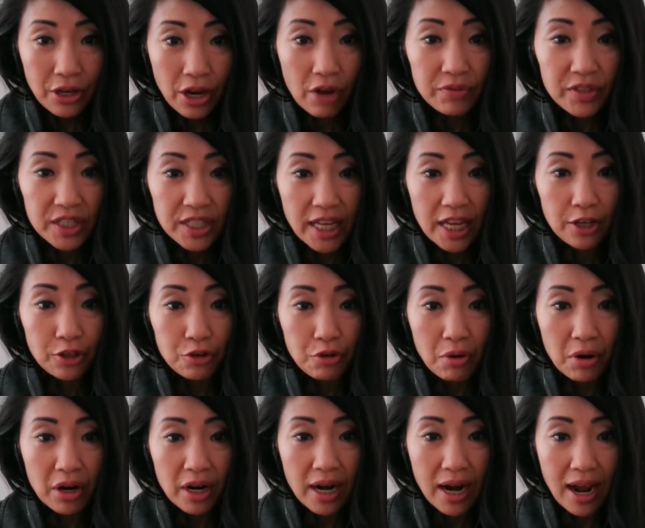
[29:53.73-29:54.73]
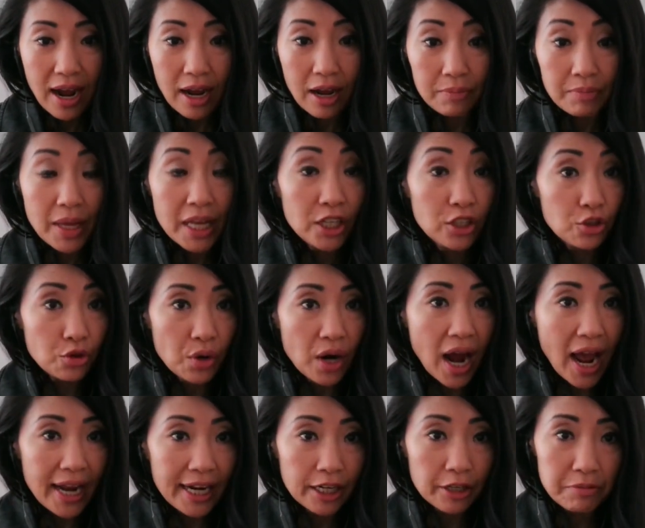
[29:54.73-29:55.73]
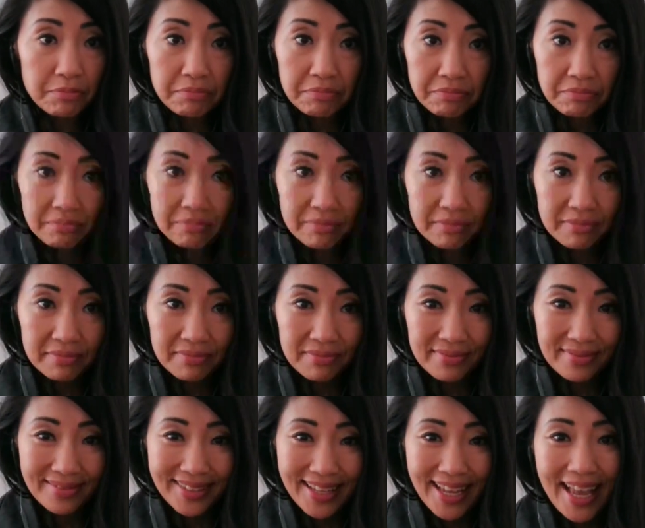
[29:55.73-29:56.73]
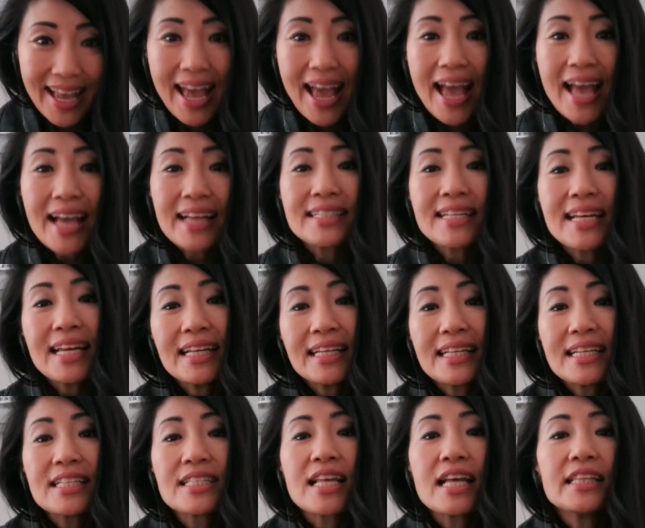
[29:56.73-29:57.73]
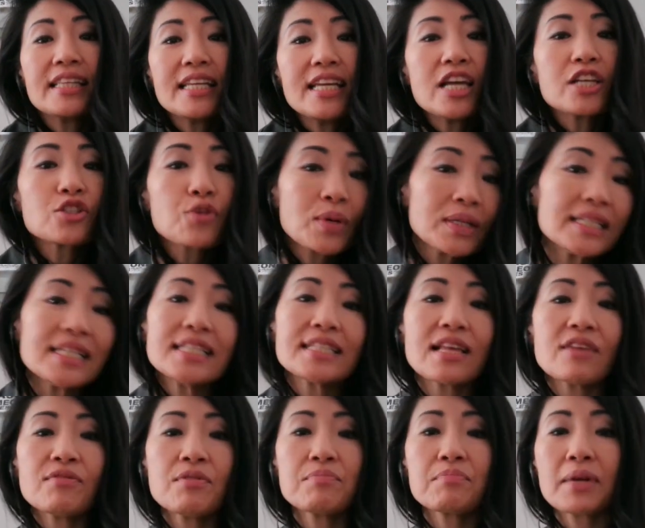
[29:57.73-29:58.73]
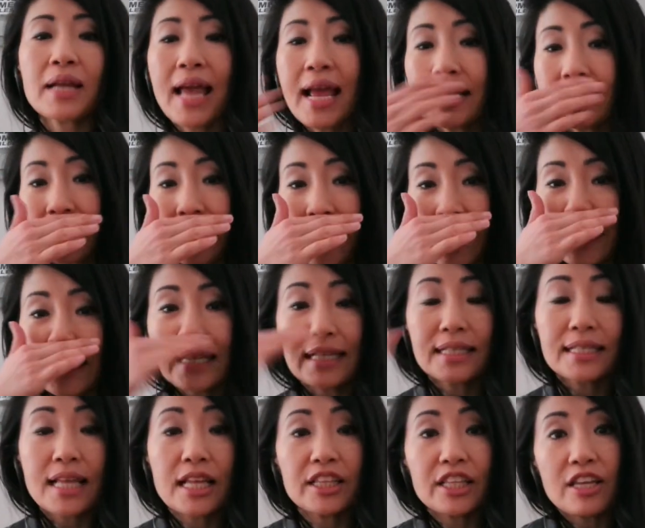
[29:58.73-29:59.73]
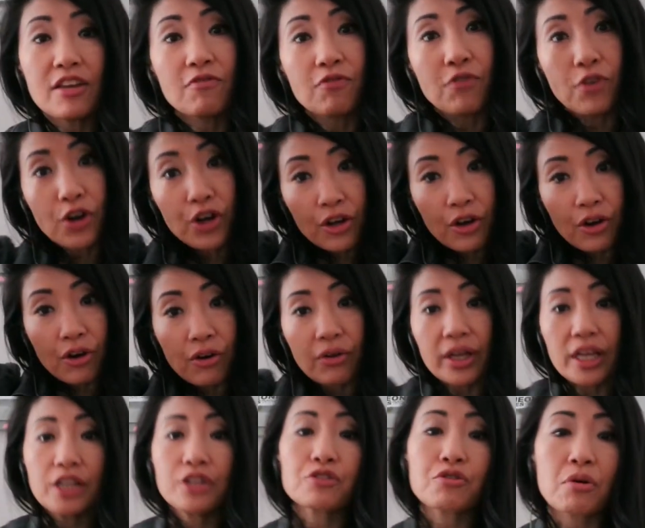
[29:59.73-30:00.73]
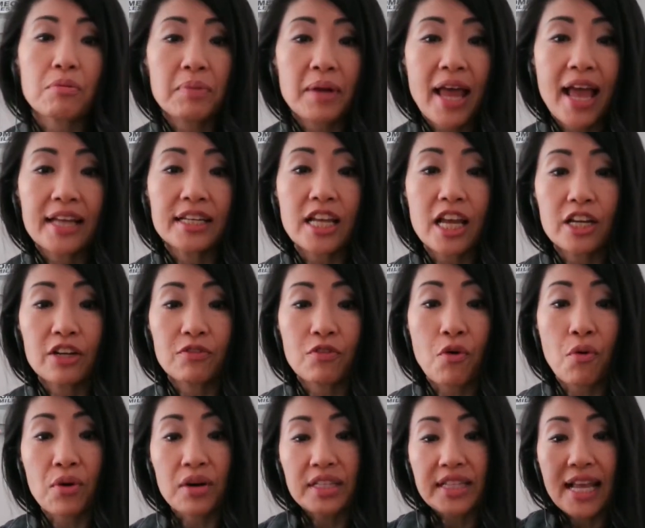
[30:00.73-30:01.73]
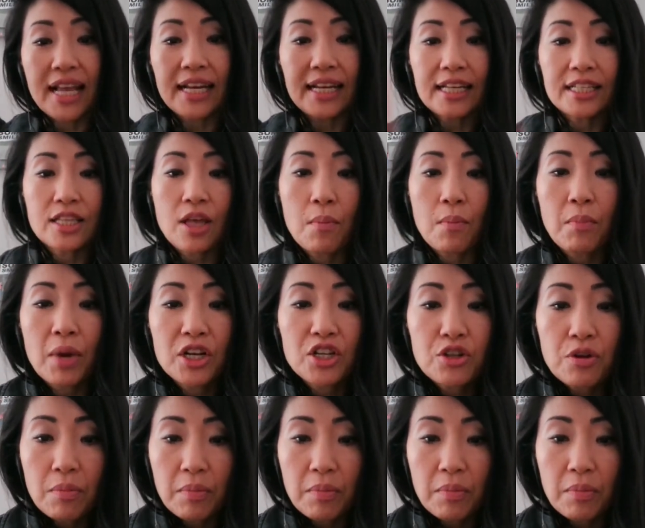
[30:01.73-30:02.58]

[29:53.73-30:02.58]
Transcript: of this indoor item. And it is the 27 plant. It is the vertical indoor plant. And of course, it is much,